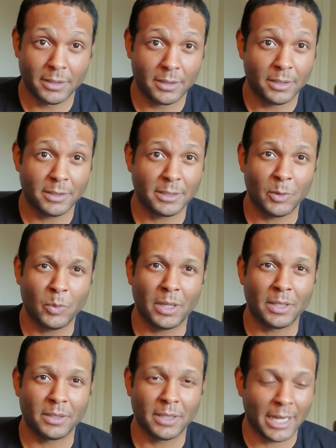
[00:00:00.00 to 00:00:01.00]
I was like,
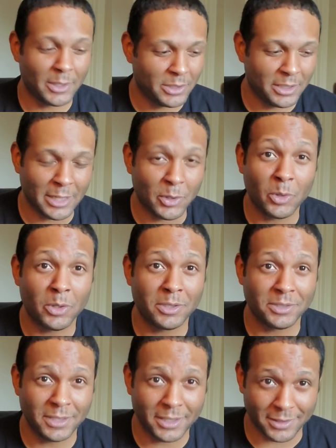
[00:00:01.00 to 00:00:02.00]
"What?" I don't
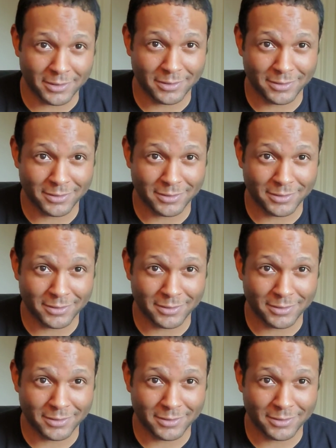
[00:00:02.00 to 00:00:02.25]
understand.